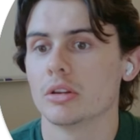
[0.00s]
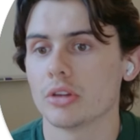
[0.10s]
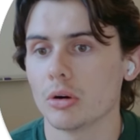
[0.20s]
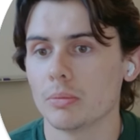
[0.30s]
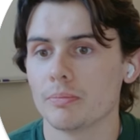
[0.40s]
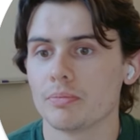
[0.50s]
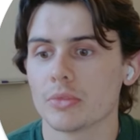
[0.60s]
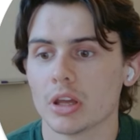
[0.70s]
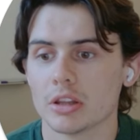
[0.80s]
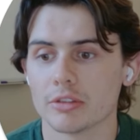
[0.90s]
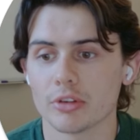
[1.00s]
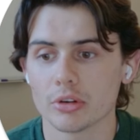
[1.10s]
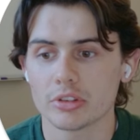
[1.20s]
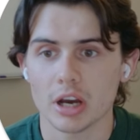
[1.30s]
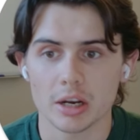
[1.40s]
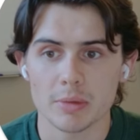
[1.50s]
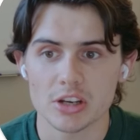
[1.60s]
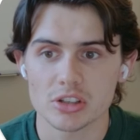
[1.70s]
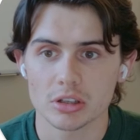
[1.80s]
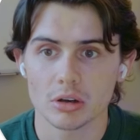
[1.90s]
So the first
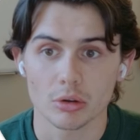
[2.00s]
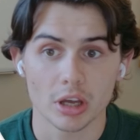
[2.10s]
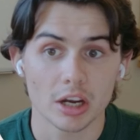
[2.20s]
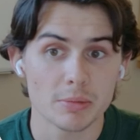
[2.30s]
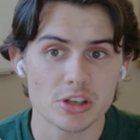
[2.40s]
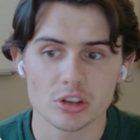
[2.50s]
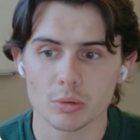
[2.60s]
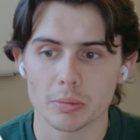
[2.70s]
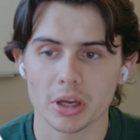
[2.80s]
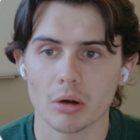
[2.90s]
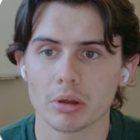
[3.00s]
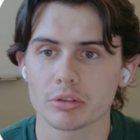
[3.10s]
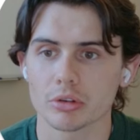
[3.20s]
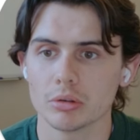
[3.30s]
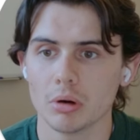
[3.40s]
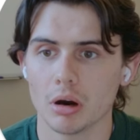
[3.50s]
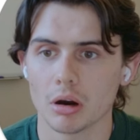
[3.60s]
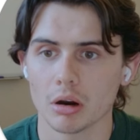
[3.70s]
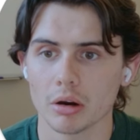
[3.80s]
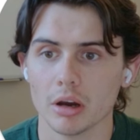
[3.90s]
automation, or the automations we'll be going through,
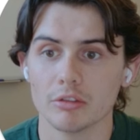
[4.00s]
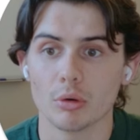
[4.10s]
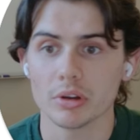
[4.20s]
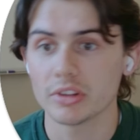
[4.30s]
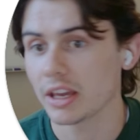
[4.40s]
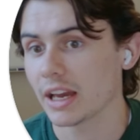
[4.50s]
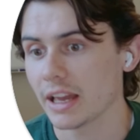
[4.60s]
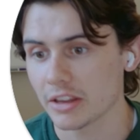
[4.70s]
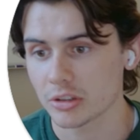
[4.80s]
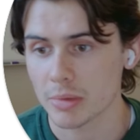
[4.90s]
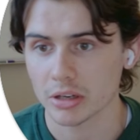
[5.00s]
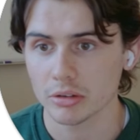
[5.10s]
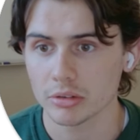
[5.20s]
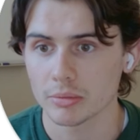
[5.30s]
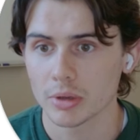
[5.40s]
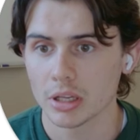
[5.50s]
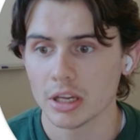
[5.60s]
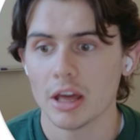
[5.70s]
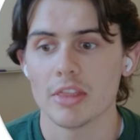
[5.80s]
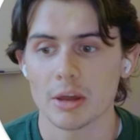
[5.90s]
are voice AI estimators.
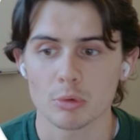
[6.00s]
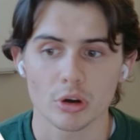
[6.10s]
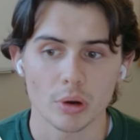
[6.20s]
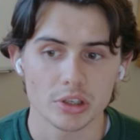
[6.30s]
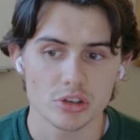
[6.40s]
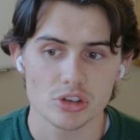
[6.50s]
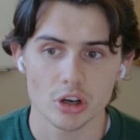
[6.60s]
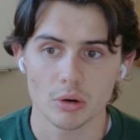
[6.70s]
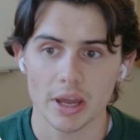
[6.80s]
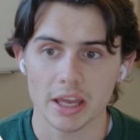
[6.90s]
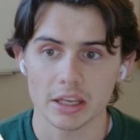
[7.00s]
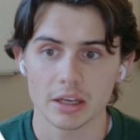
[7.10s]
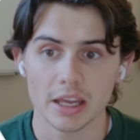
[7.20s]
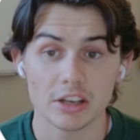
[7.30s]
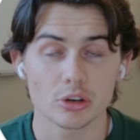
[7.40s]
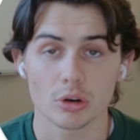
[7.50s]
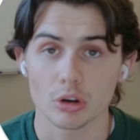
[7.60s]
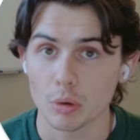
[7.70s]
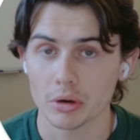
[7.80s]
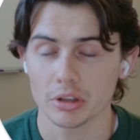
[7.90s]
Then we're going to show a
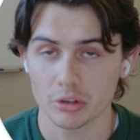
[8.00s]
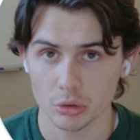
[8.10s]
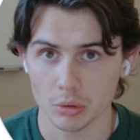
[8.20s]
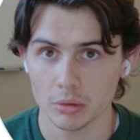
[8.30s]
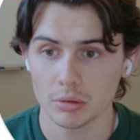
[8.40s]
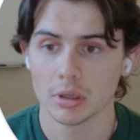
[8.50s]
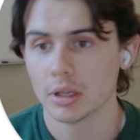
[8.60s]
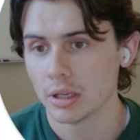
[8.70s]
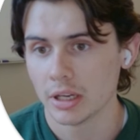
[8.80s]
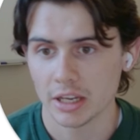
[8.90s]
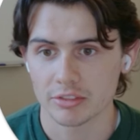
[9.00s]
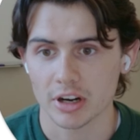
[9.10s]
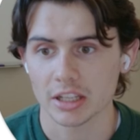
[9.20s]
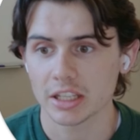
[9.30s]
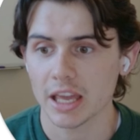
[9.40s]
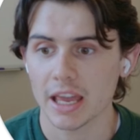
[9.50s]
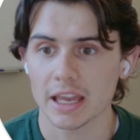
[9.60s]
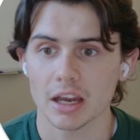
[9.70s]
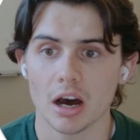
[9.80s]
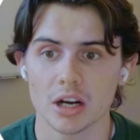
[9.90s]
internal quoting tool, and finally
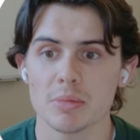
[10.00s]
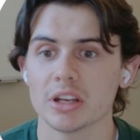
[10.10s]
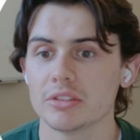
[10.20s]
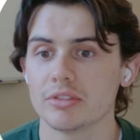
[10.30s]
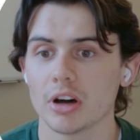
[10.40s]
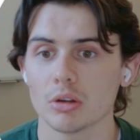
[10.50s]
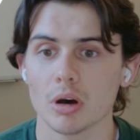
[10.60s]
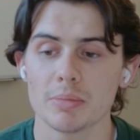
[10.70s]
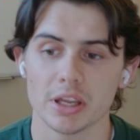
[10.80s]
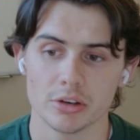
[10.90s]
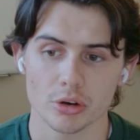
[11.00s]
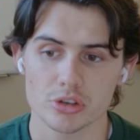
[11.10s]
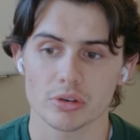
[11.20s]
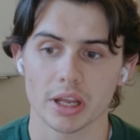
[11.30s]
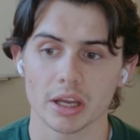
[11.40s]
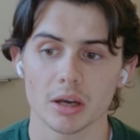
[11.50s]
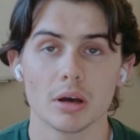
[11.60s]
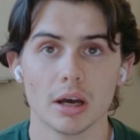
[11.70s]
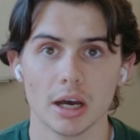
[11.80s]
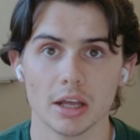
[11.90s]
a automated follow-up and nurturing
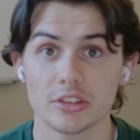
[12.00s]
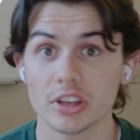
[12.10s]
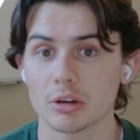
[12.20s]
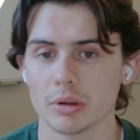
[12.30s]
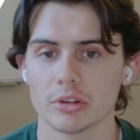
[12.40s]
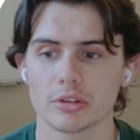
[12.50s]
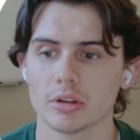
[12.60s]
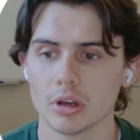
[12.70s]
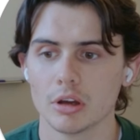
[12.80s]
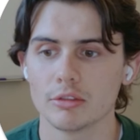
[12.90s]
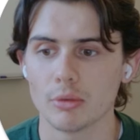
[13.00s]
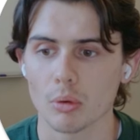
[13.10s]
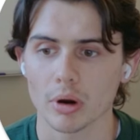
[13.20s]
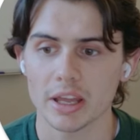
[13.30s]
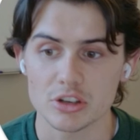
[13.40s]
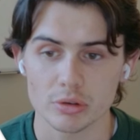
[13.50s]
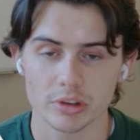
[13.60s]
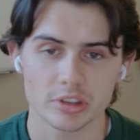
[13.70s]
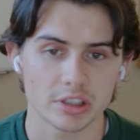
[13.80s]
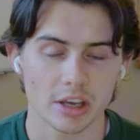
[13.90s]
sequence for
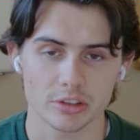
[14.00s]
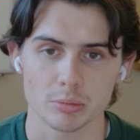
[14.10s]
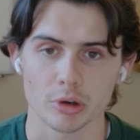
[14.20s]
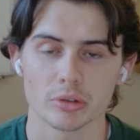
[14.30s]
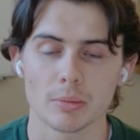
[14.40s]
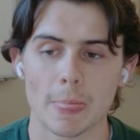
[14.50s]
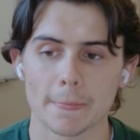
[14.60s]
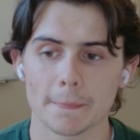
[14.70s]
interested customers.